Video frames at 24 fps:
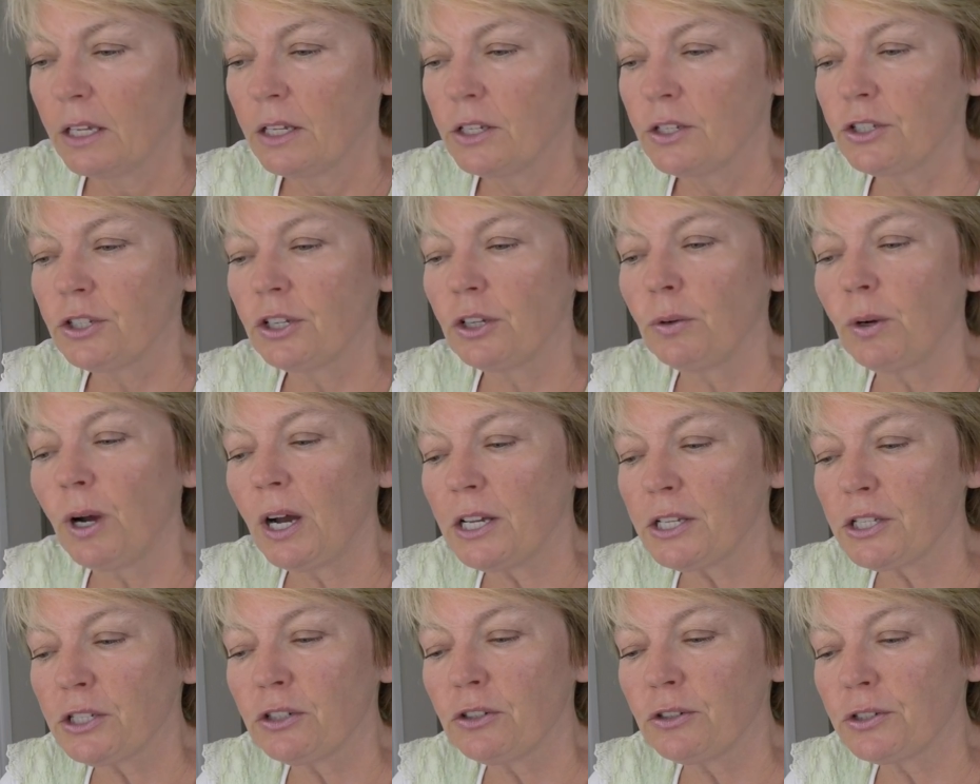So
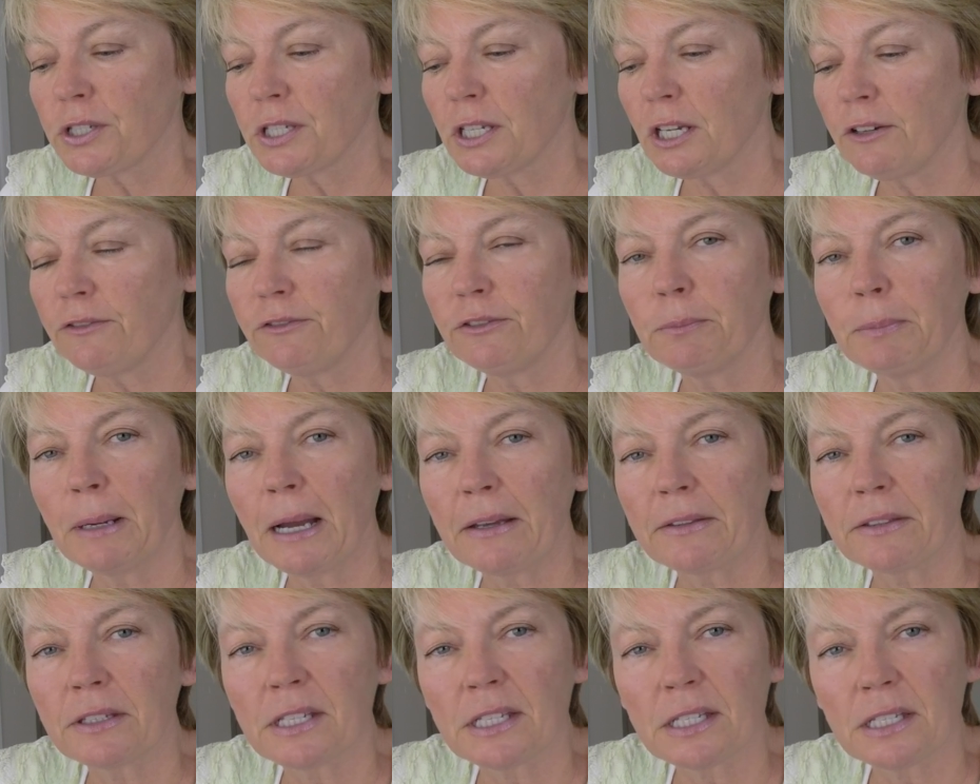ask yourself
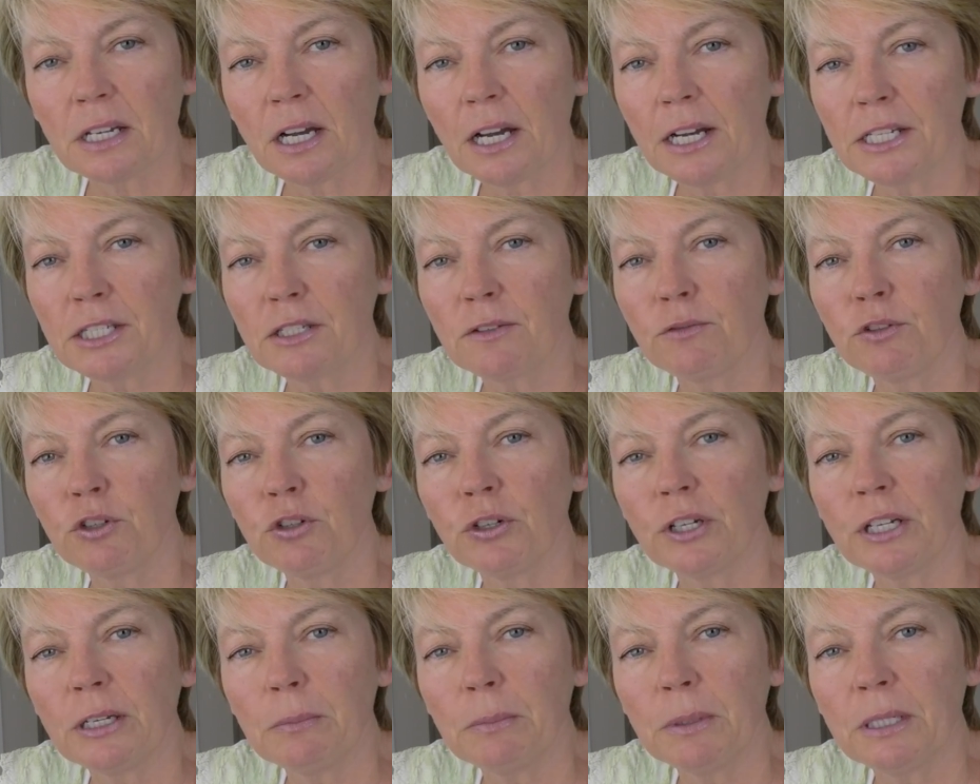about the size of
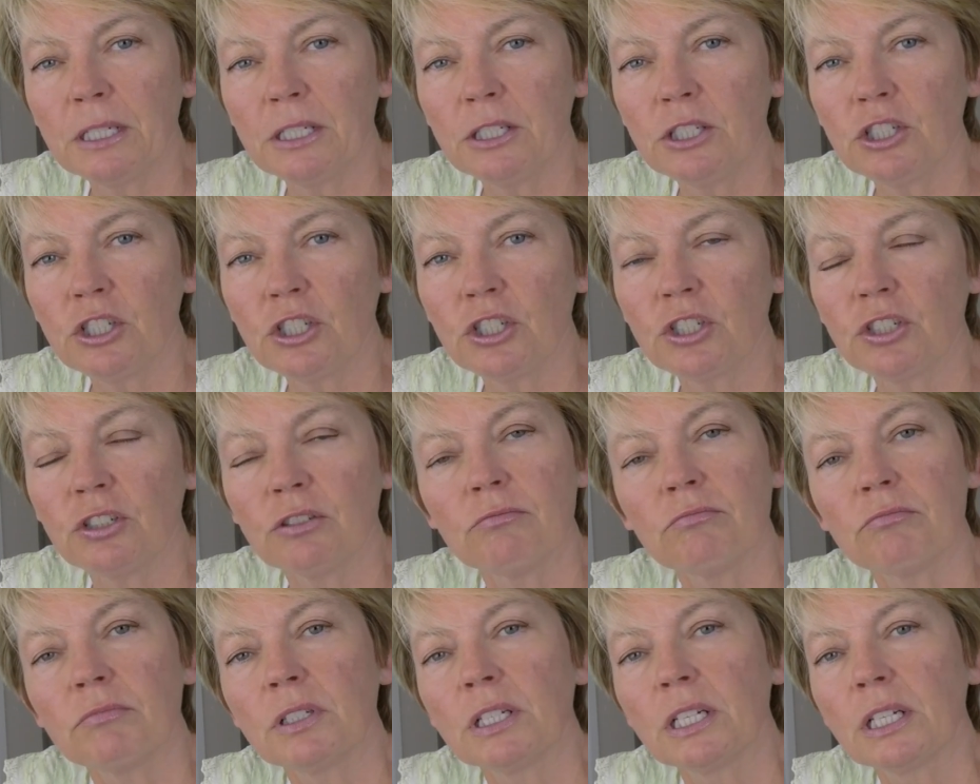your image,
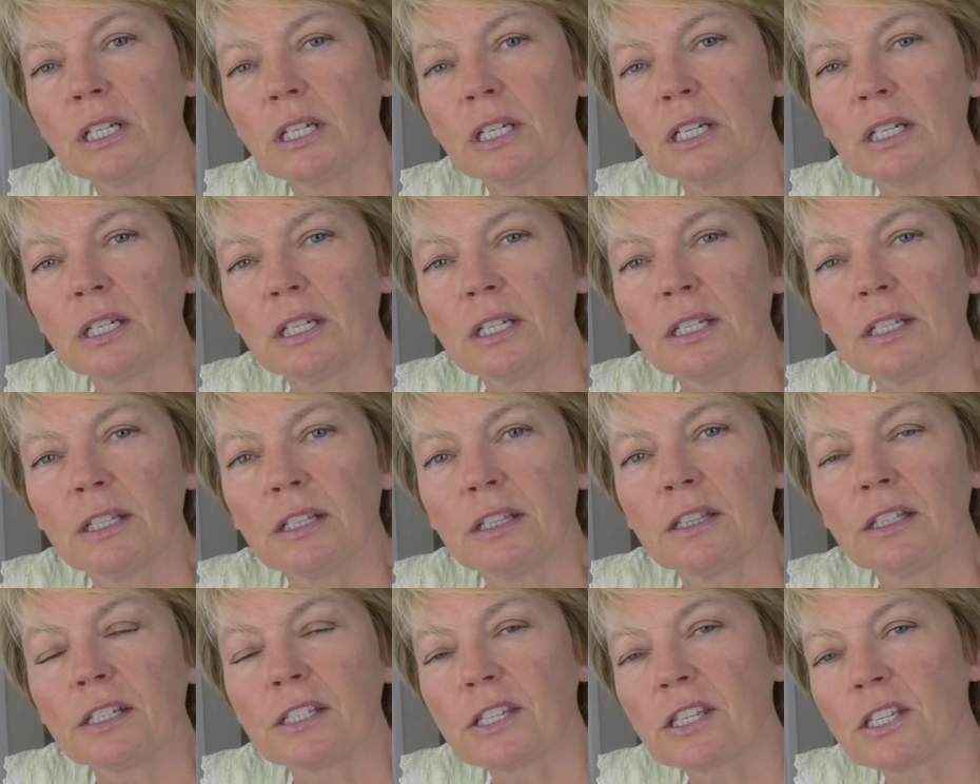
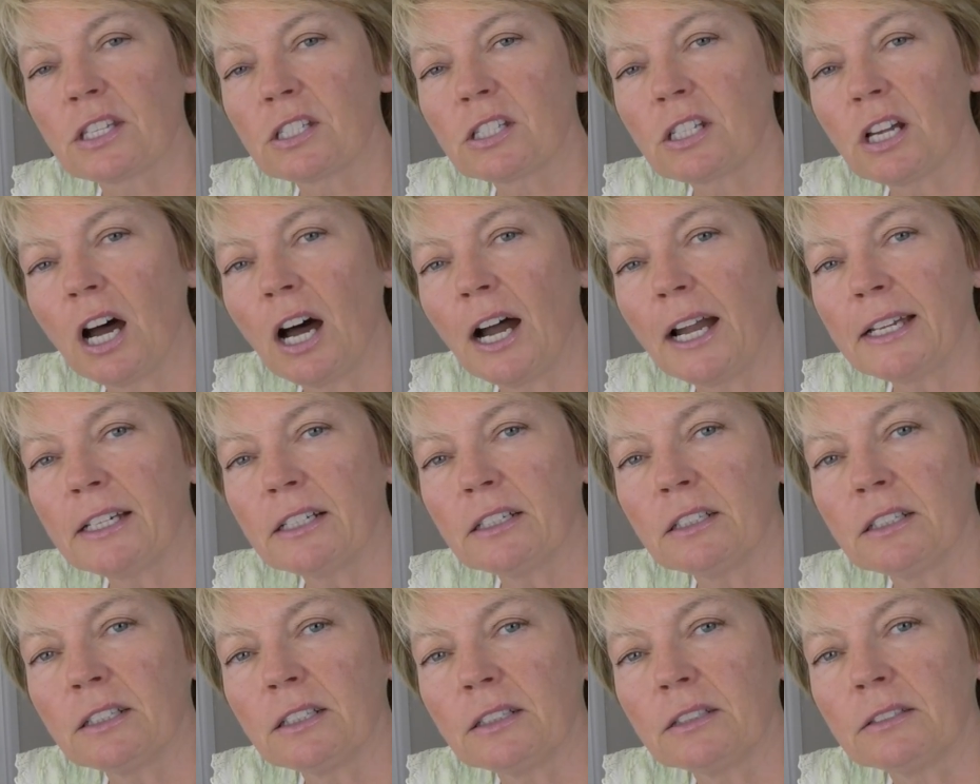the
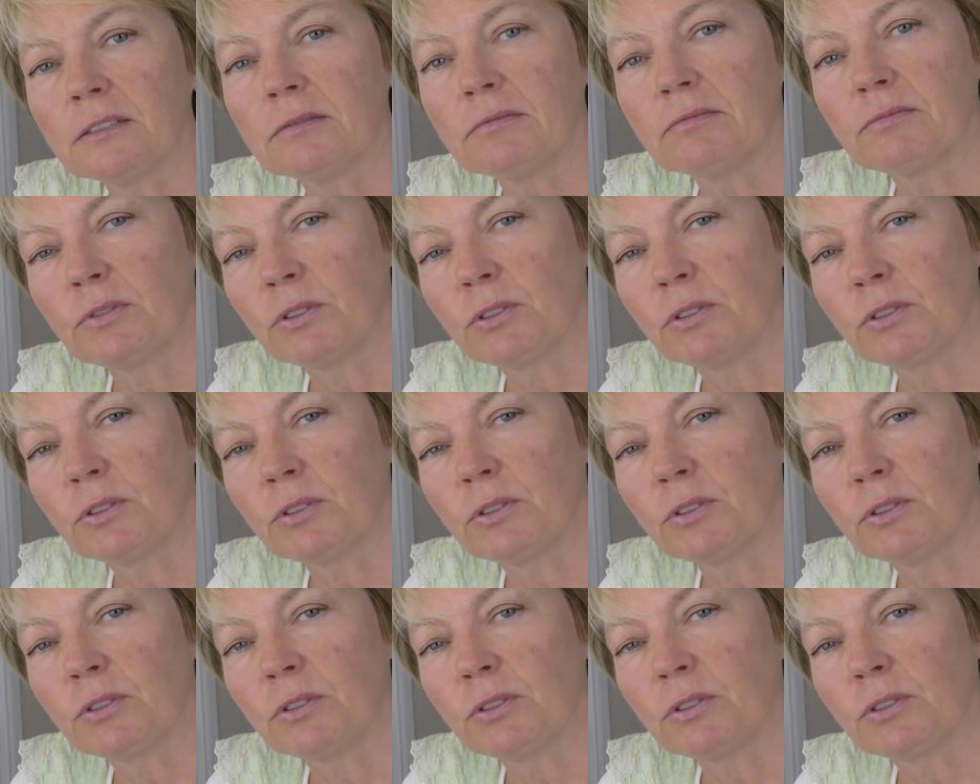style,